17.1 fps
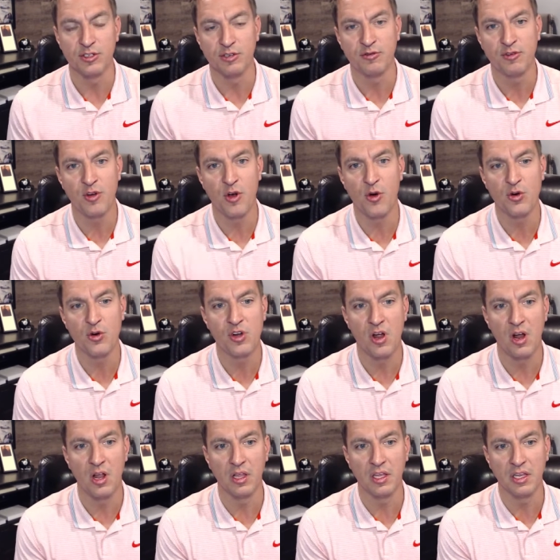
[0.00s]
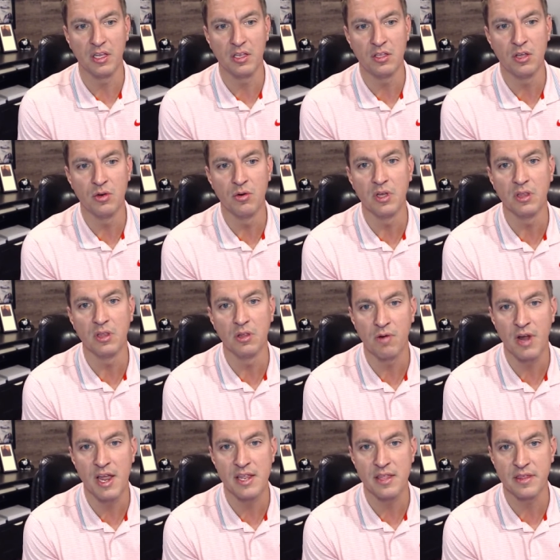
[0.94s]
of cold calling and doing the
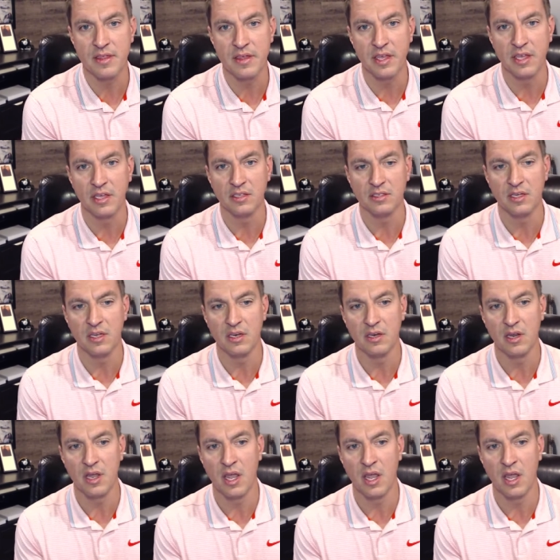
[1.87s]
right things and,